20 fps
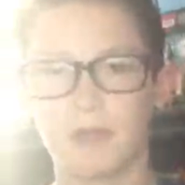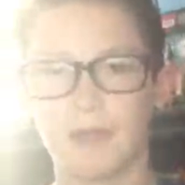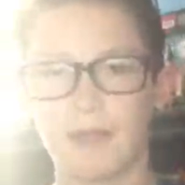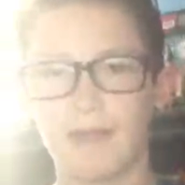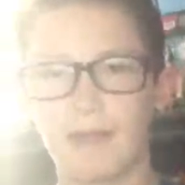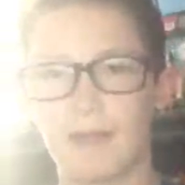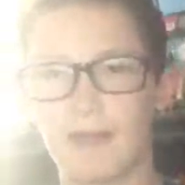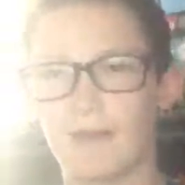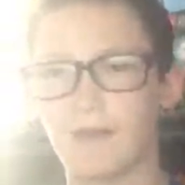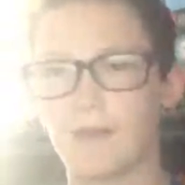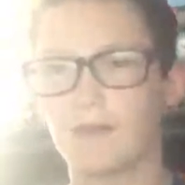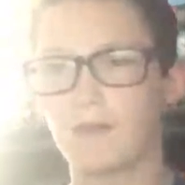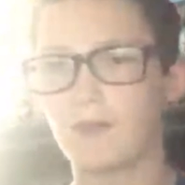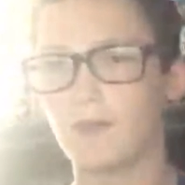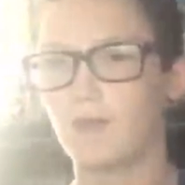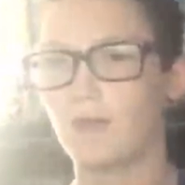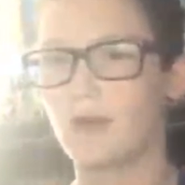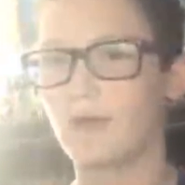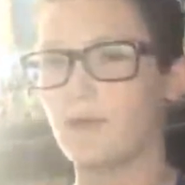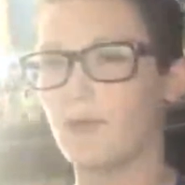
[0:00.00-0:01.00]
and
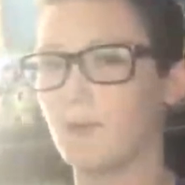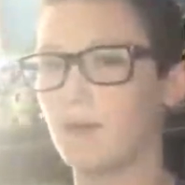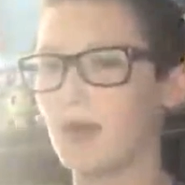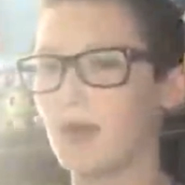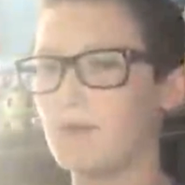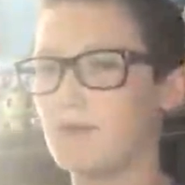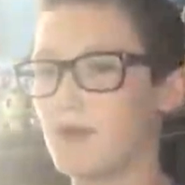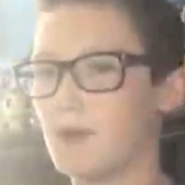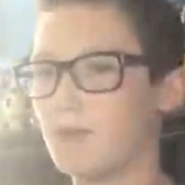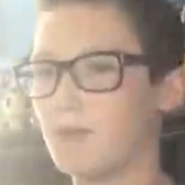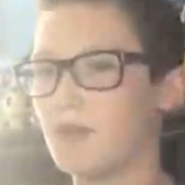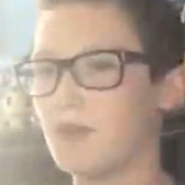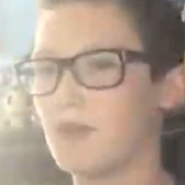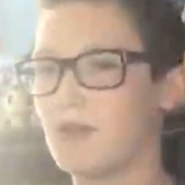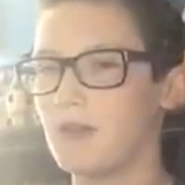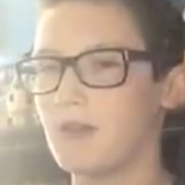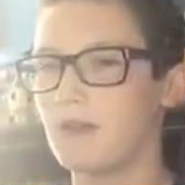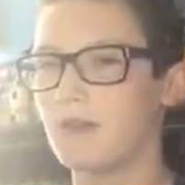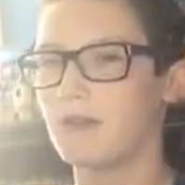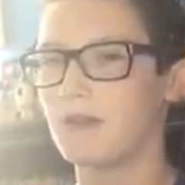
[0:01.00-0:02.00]
one of them came up
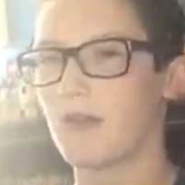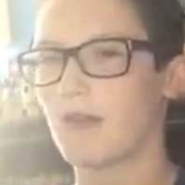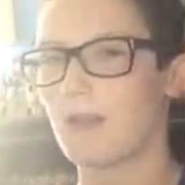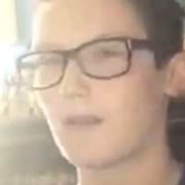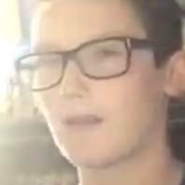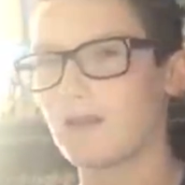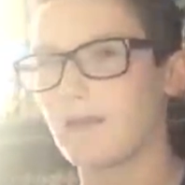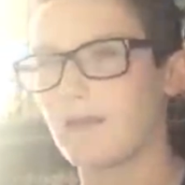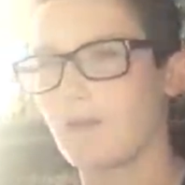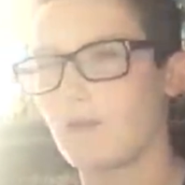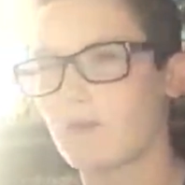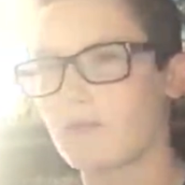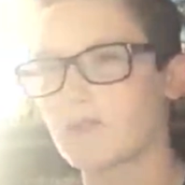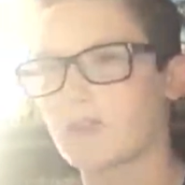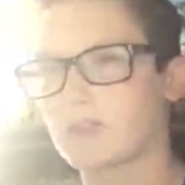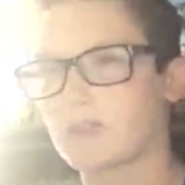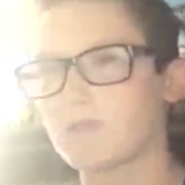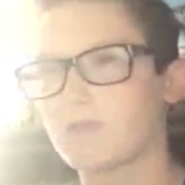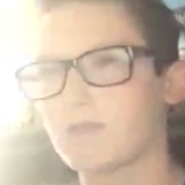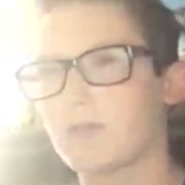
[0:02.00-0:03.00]
that the
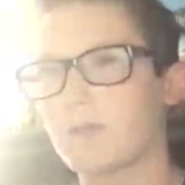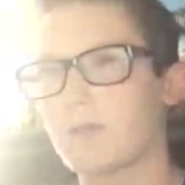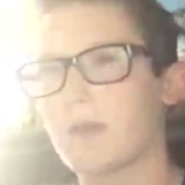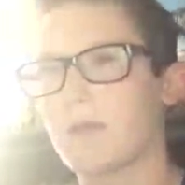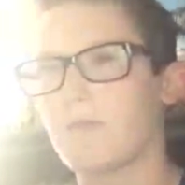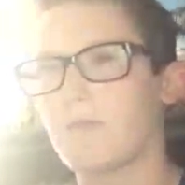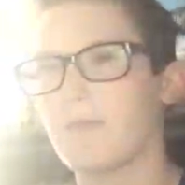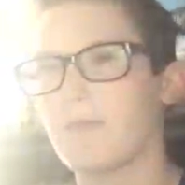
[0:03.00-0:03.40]
world would have been